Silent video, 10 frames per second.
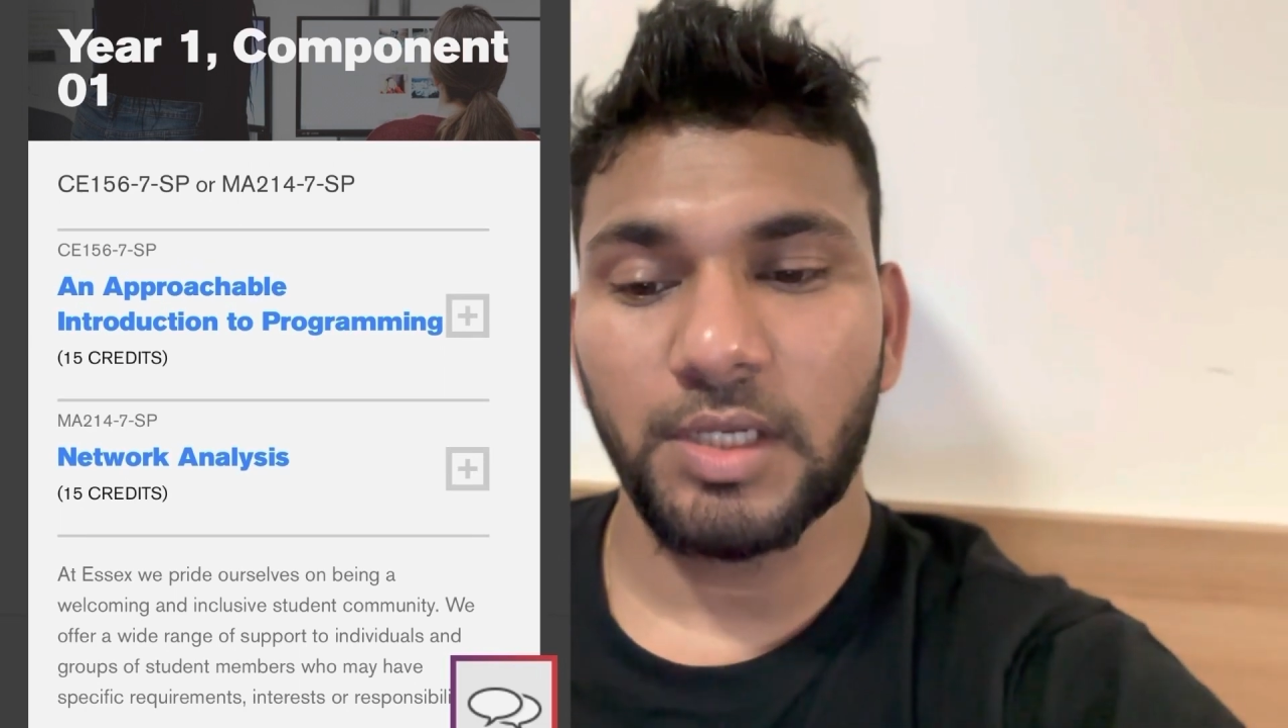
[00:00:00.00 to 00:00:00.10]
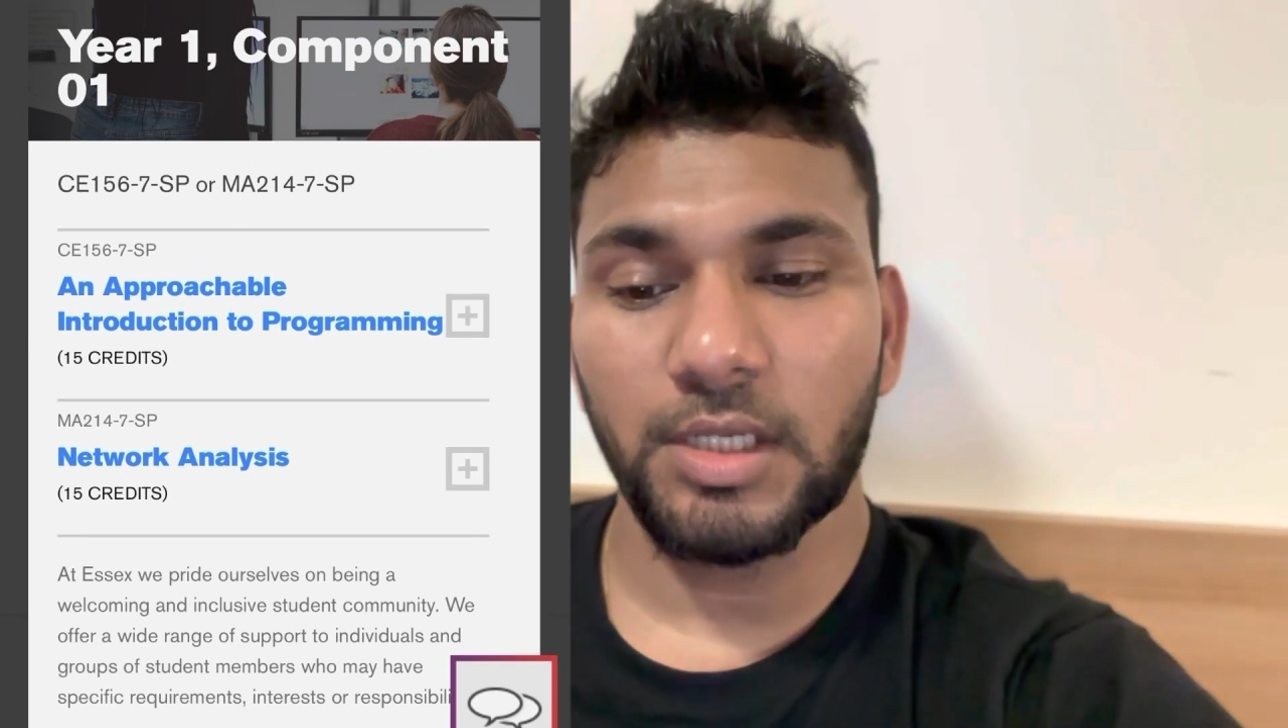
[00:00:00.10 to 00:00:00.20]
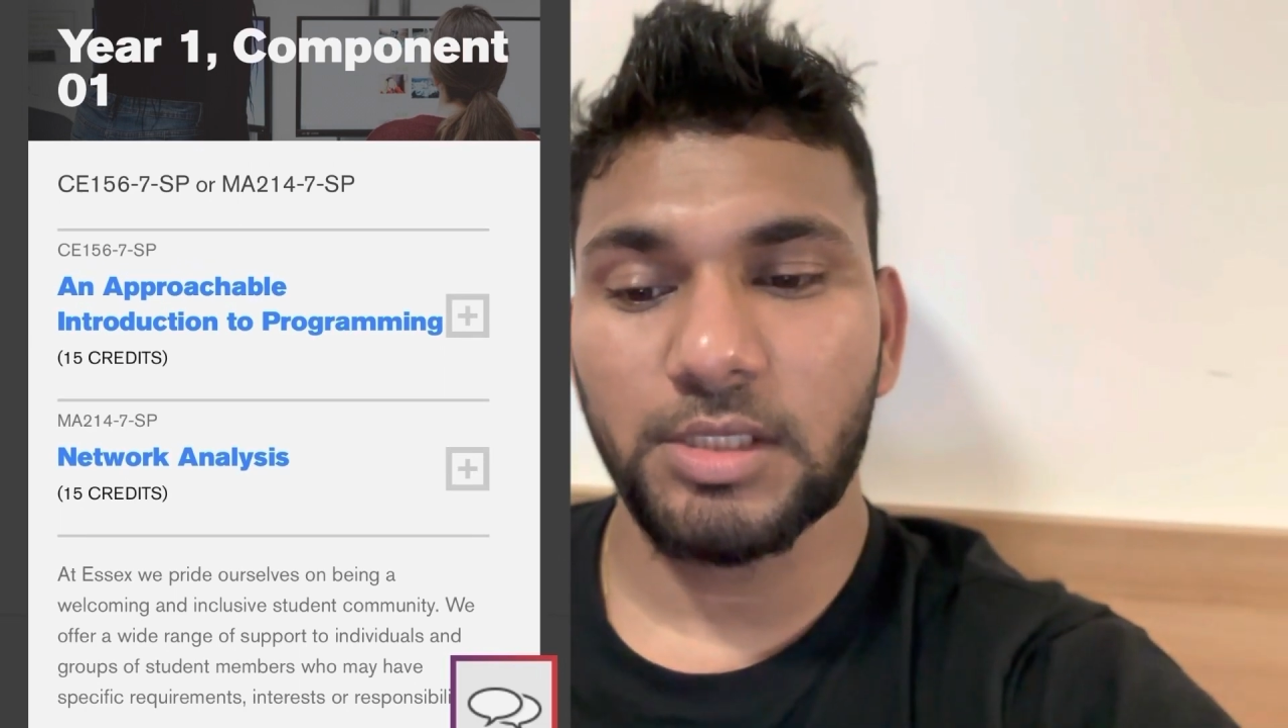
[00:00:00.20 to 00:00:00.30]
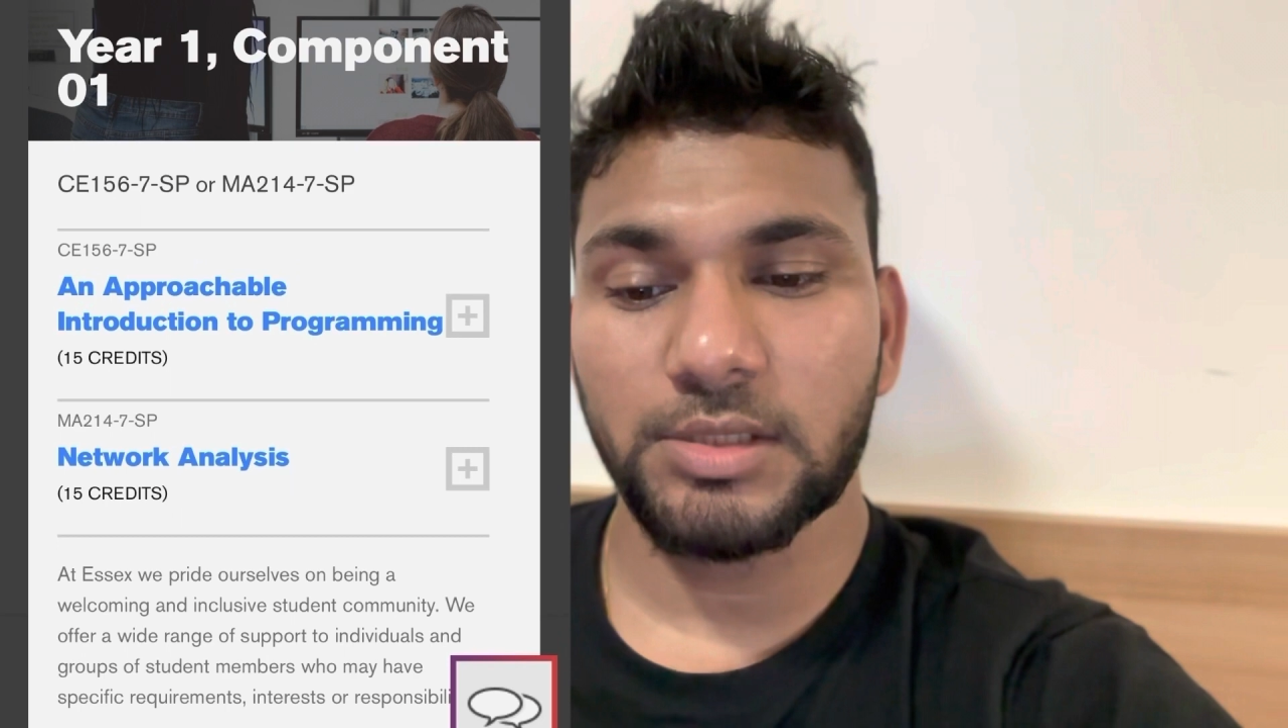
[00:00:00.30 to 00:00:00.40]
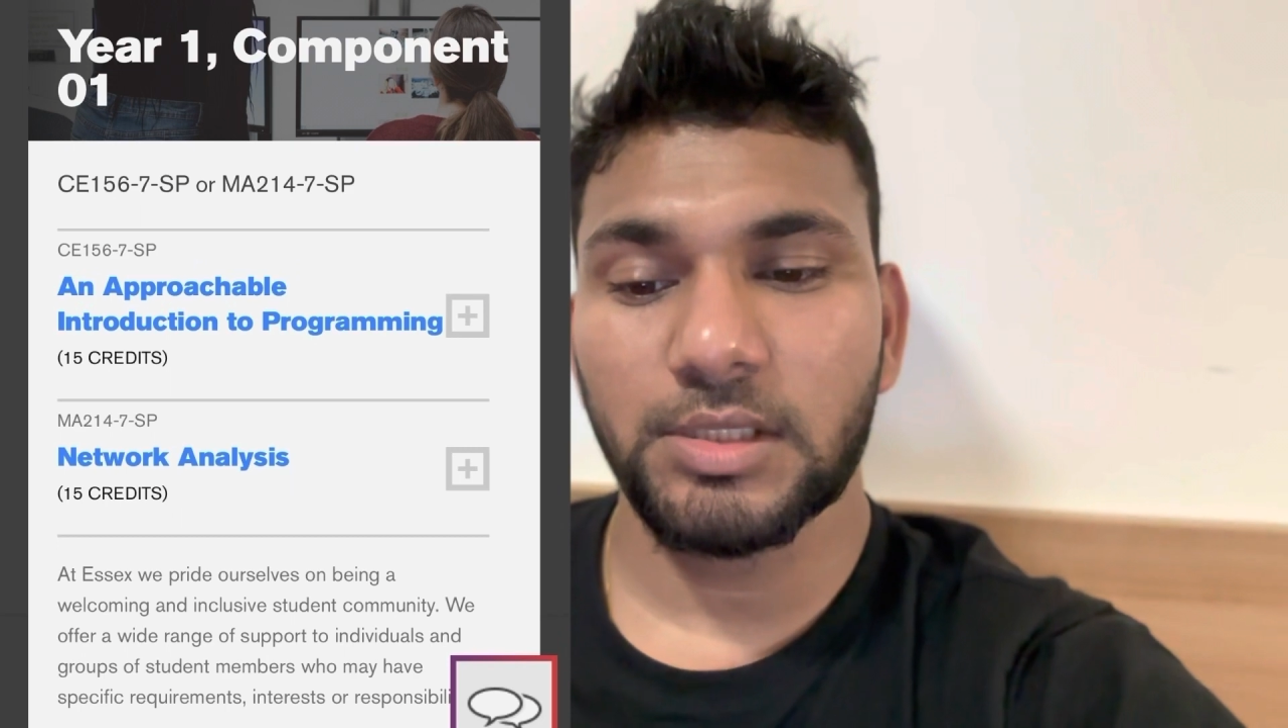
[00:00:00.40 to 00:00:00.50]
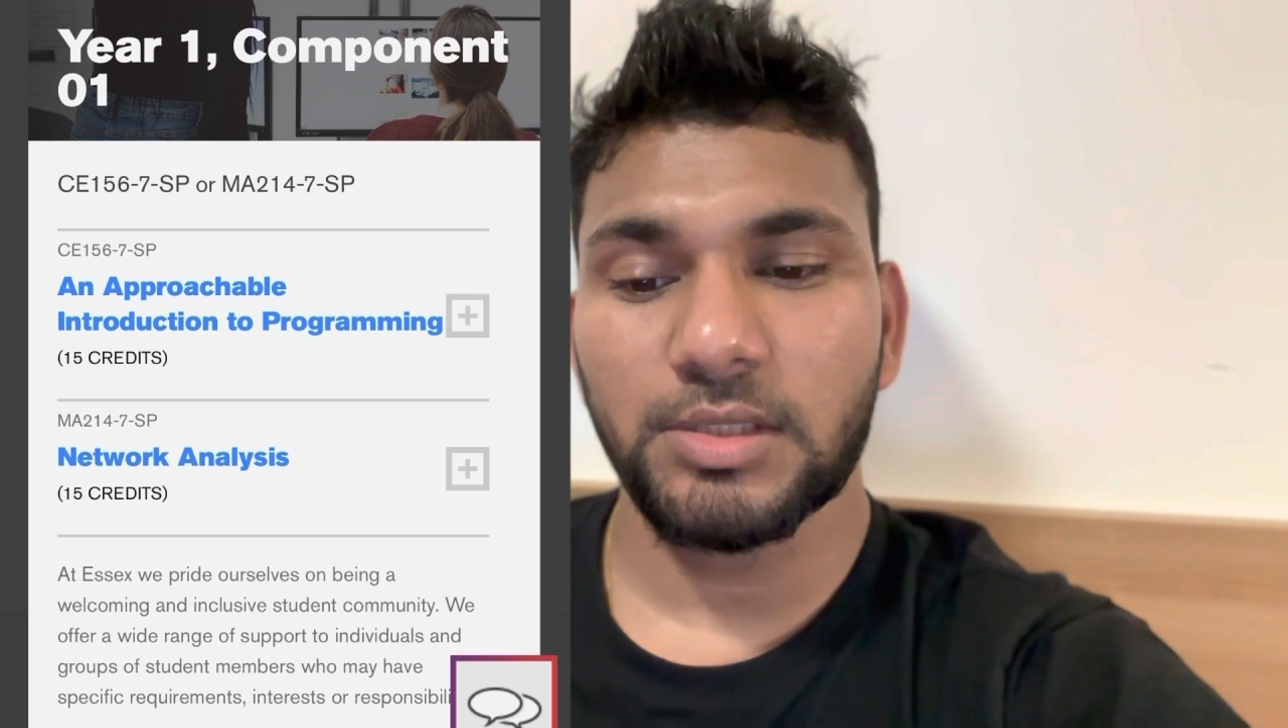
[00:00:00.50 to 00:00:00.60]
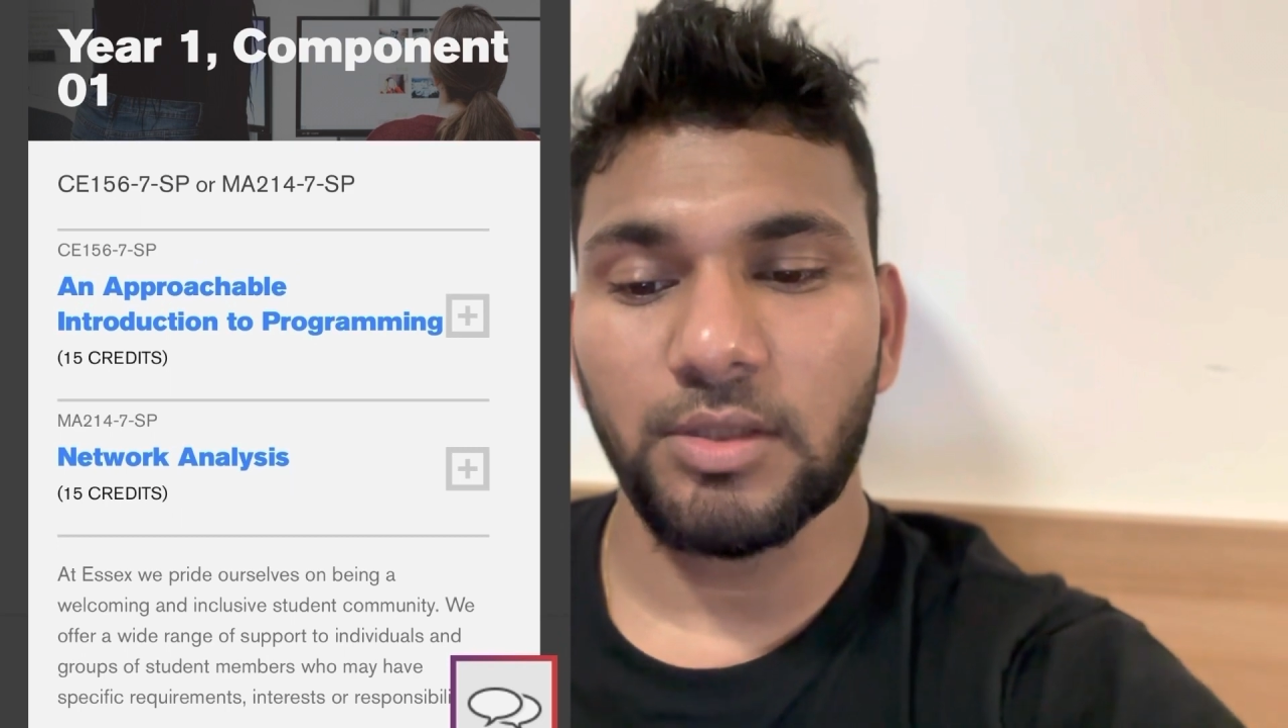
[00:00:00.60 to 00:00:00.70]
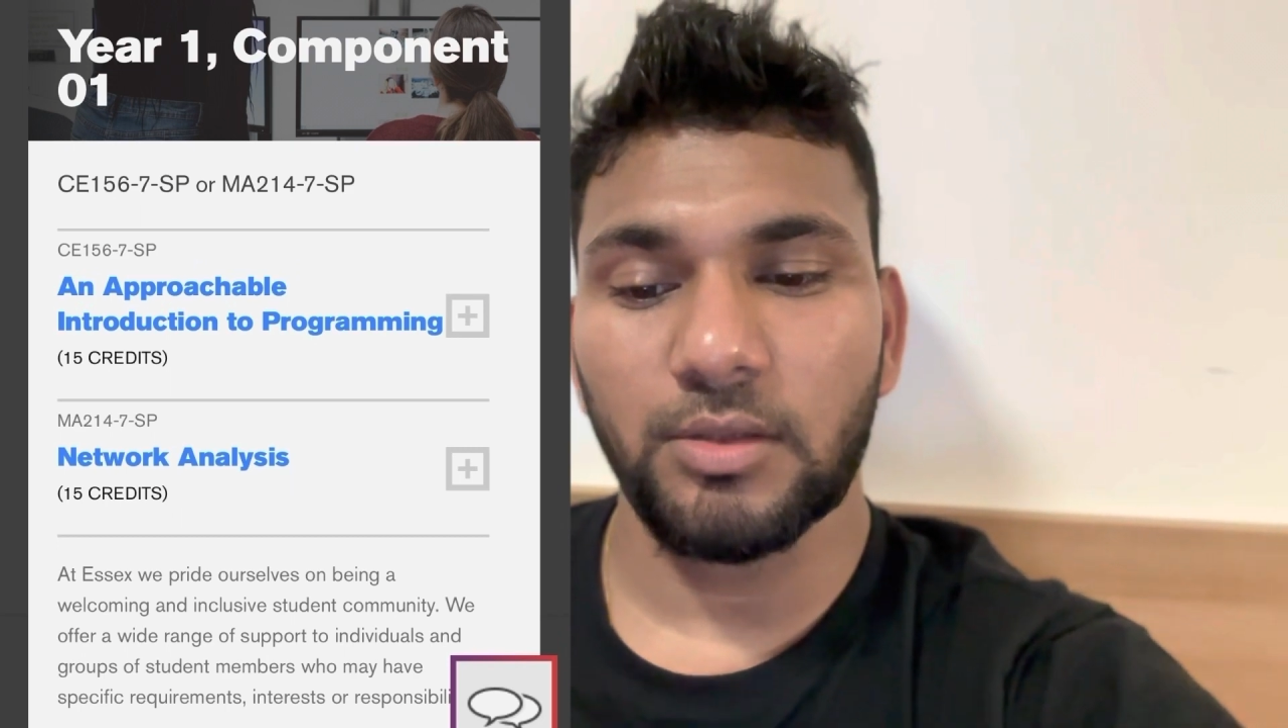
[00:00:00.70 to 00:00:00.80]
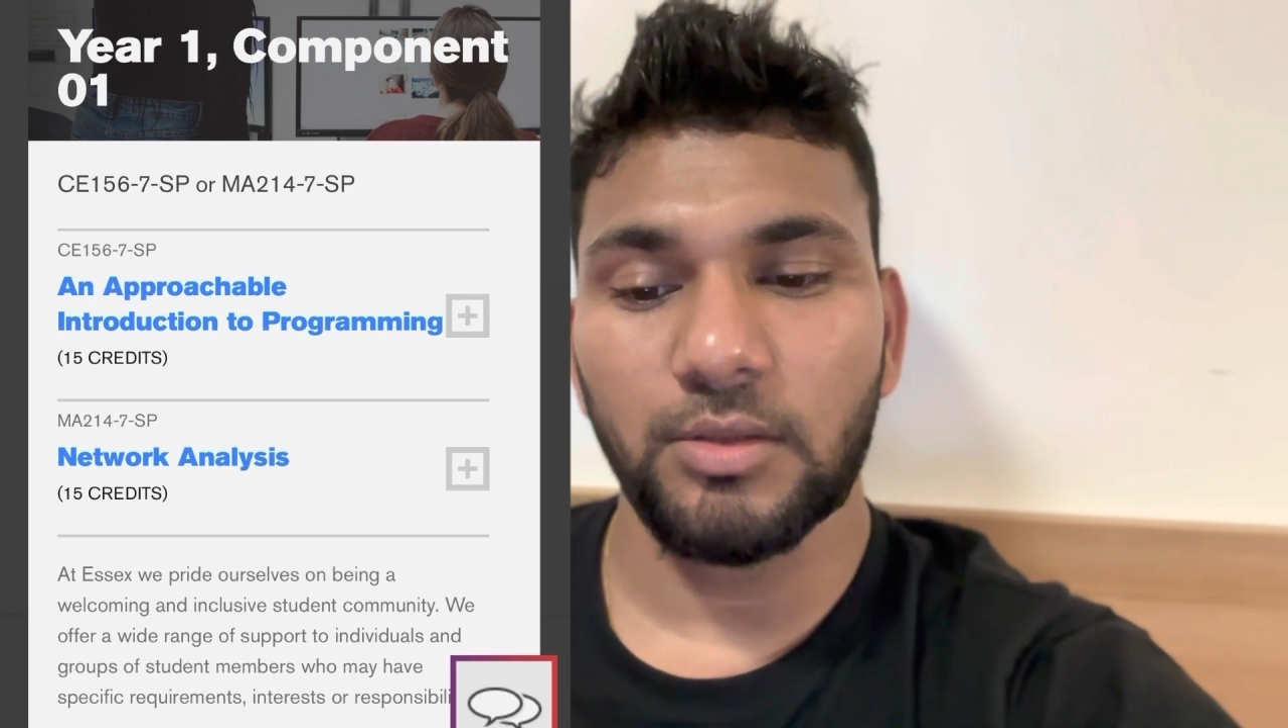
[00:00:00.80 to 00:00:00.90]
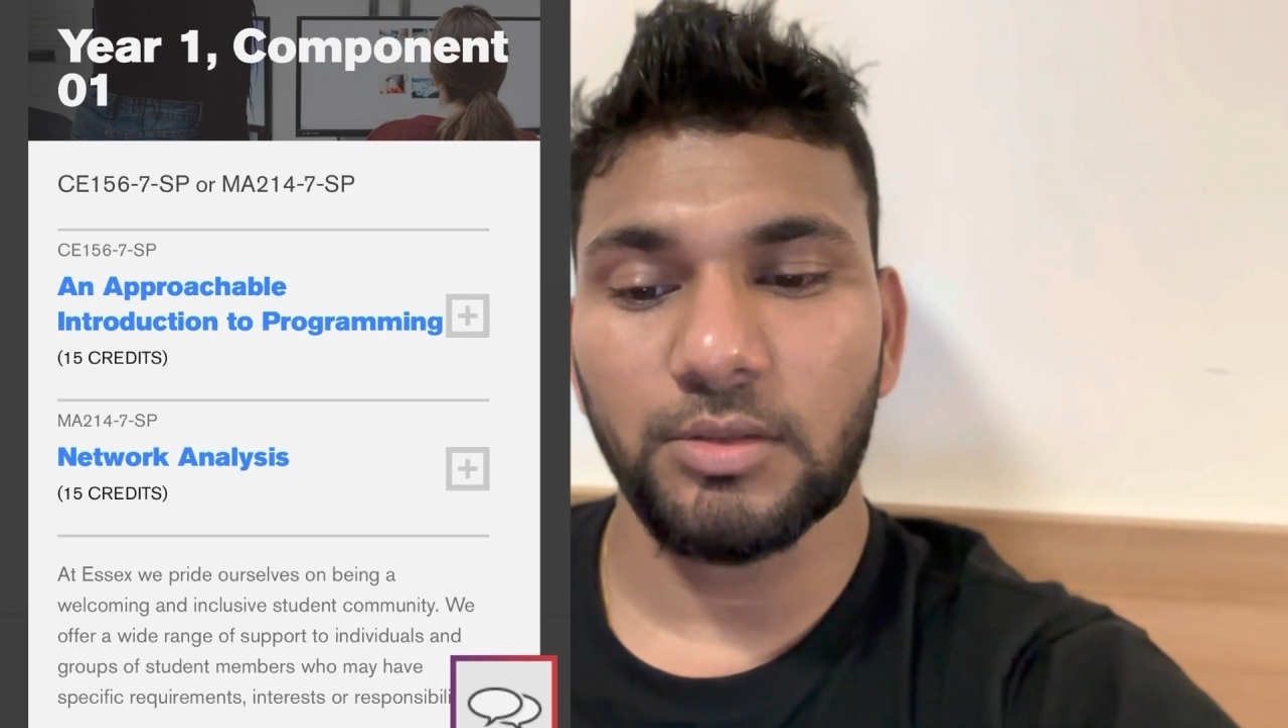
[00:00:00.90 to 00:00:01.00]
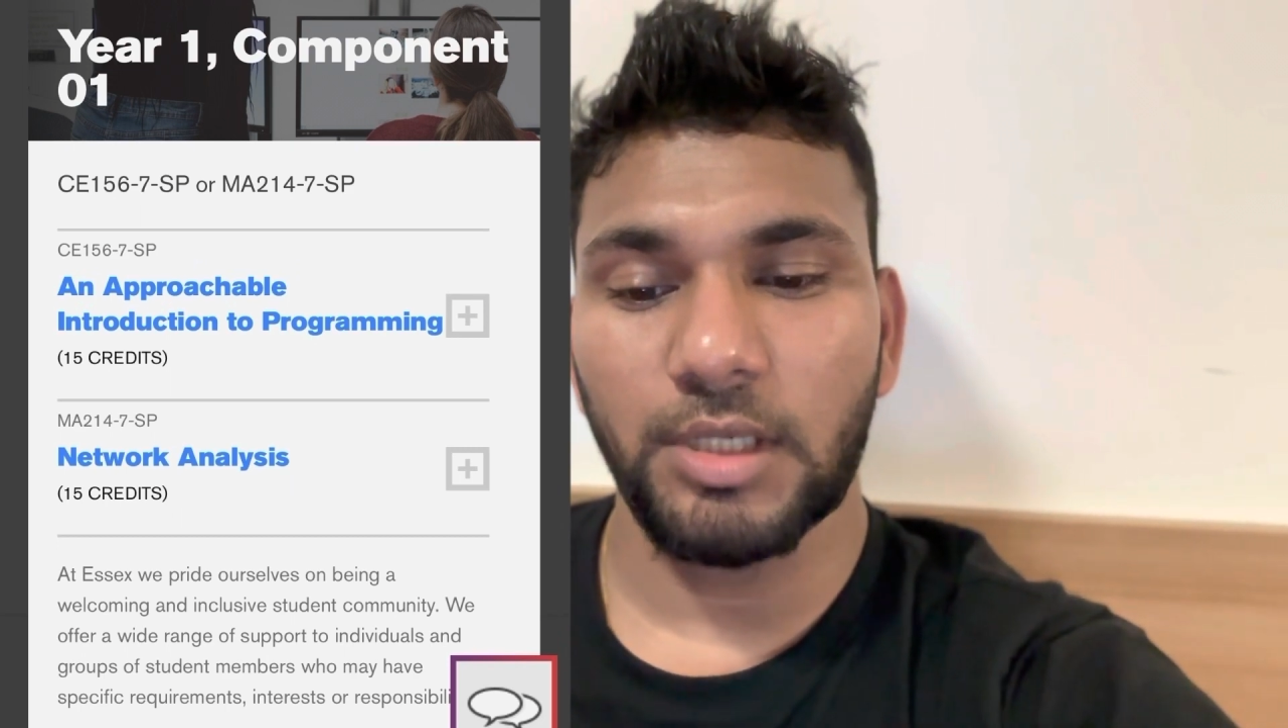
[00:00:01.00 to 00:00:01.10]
analysis or